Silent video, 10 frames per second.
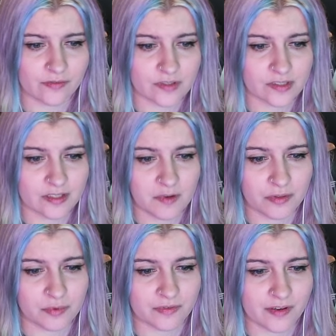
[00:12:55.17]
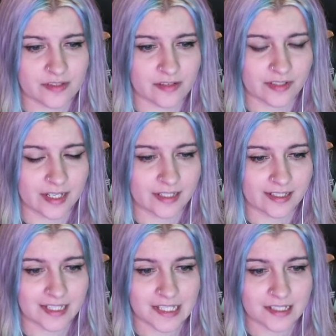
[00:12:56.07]
So this is going to be a 3, 5, 7, 9
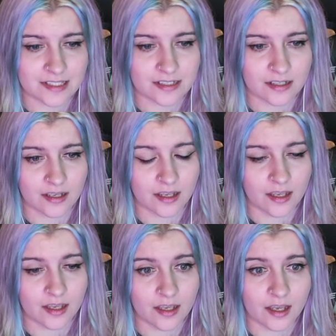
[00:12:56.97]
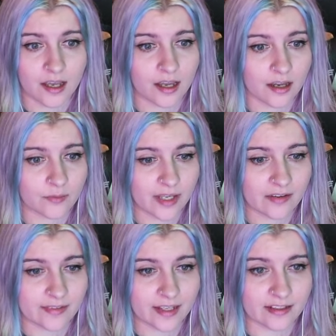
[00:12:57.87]
at least. We
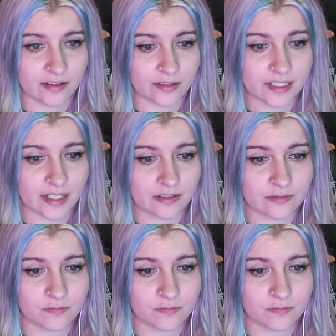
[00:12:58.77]
have that narrowed down.